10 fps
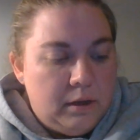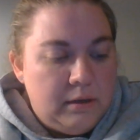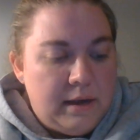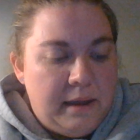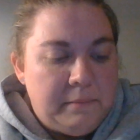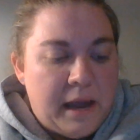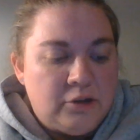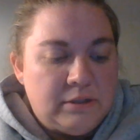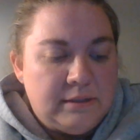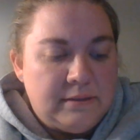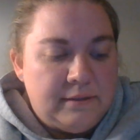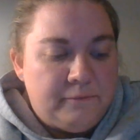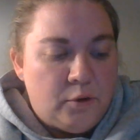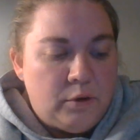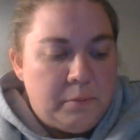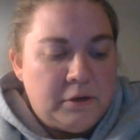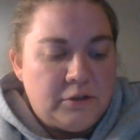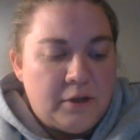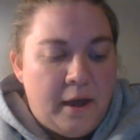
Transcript: name, addresses, and phone numbers